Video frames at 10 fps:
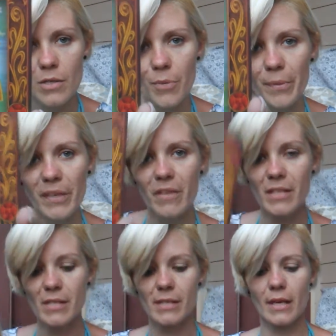don't believe
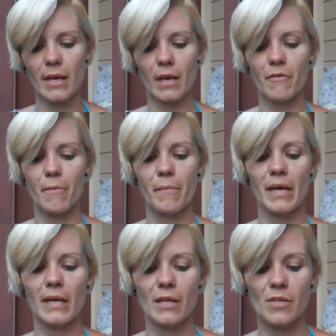this is going to give a
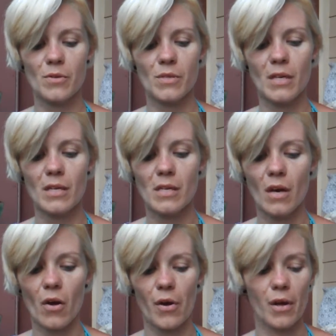meaning, so it's going to
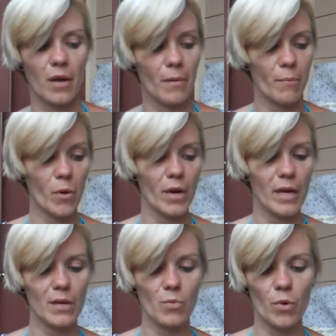take on a more
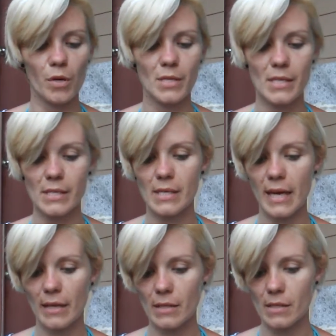inward
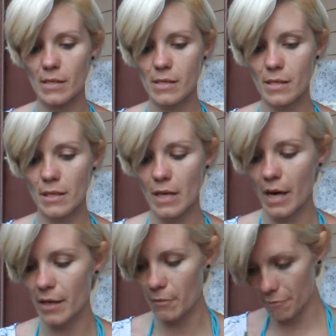state.
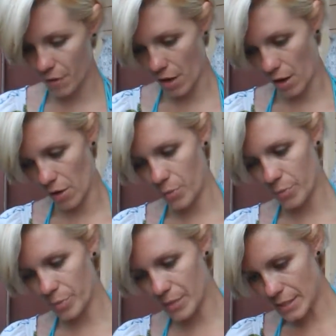Nine of
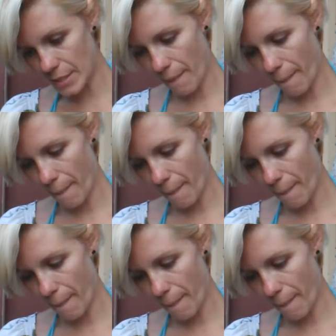Cups.